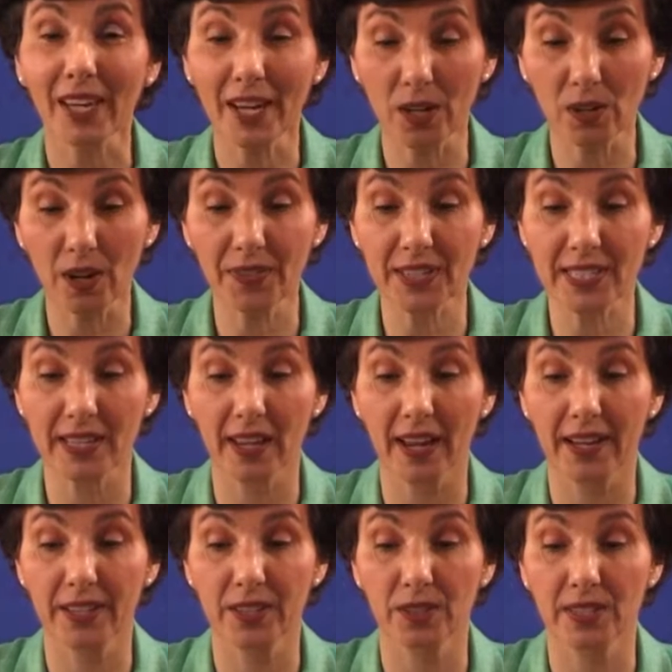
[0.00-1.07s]
Here on the
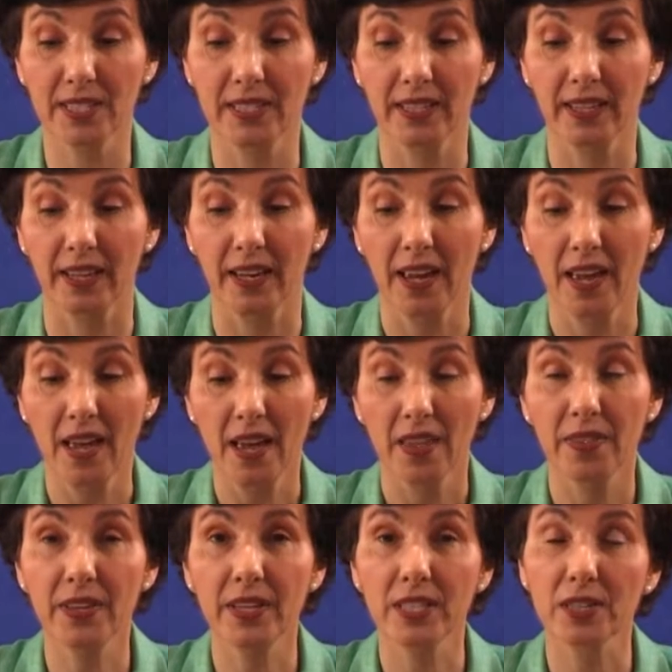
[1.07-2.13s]
slide you'll see
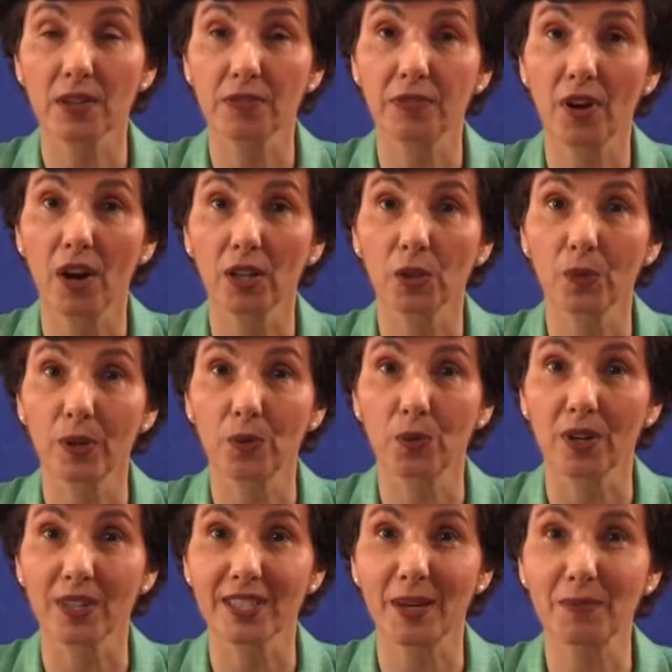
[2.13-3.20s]
these following
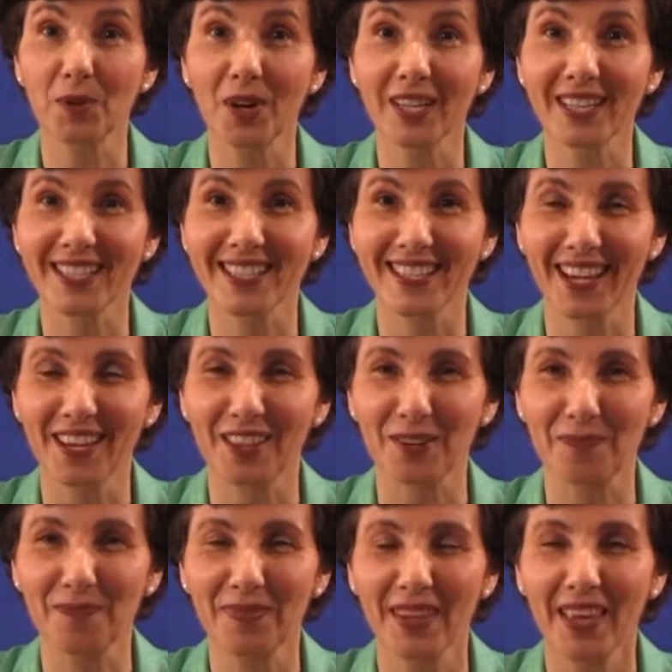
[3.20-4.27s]
words. I'm going to say
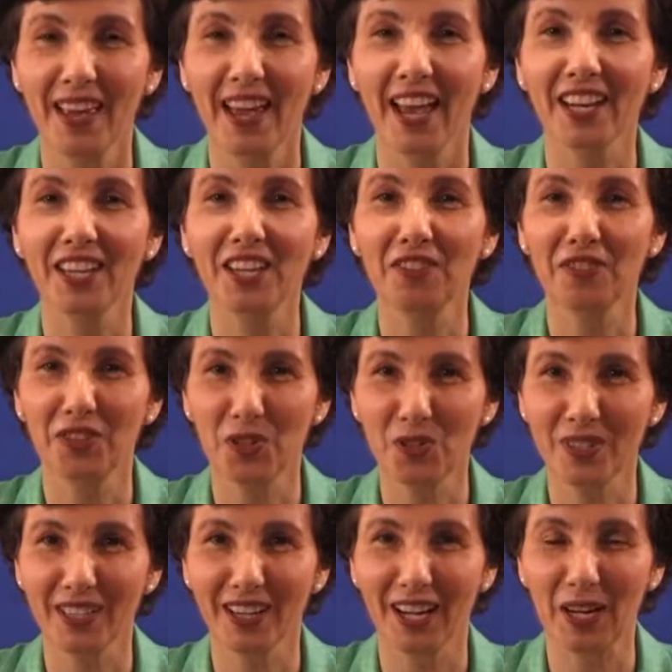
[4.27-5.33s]
them and give
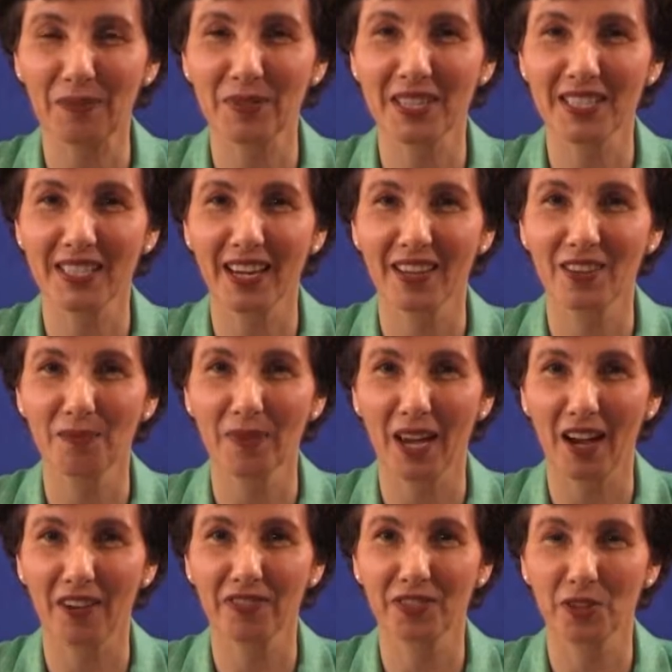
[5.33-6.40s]
you time to say them
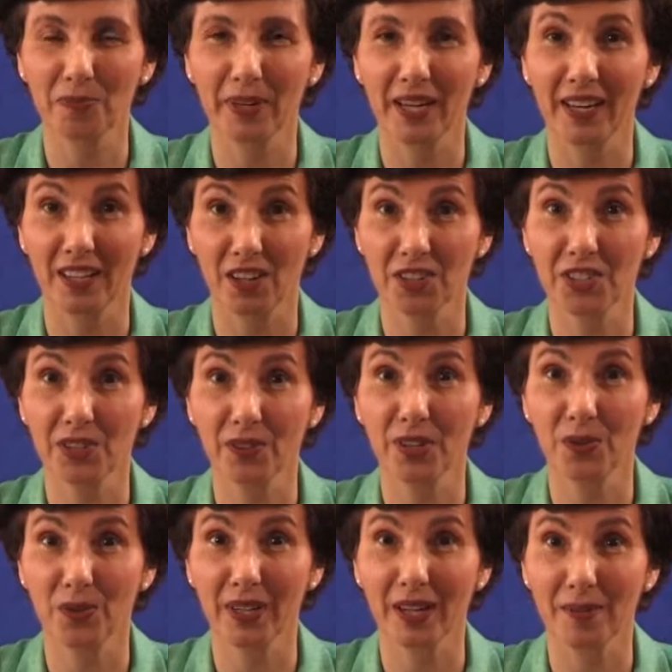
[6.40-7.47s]
after me, and I'll show
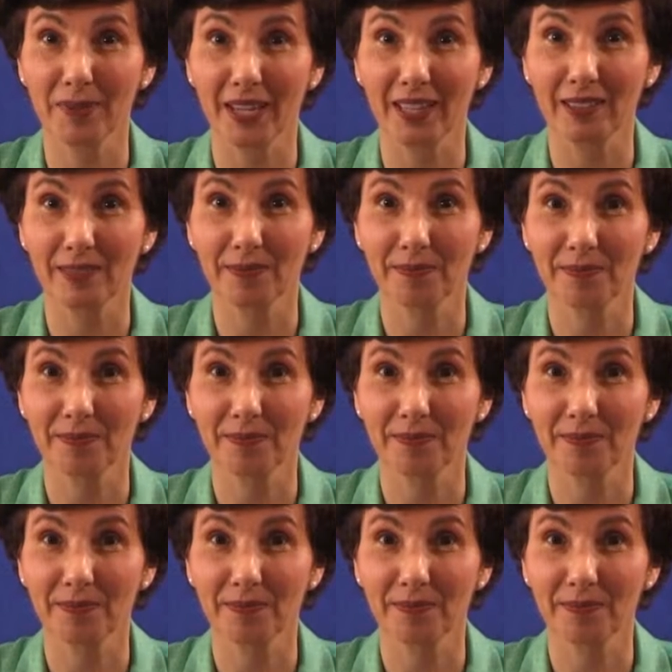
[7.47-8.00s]
you what I mean.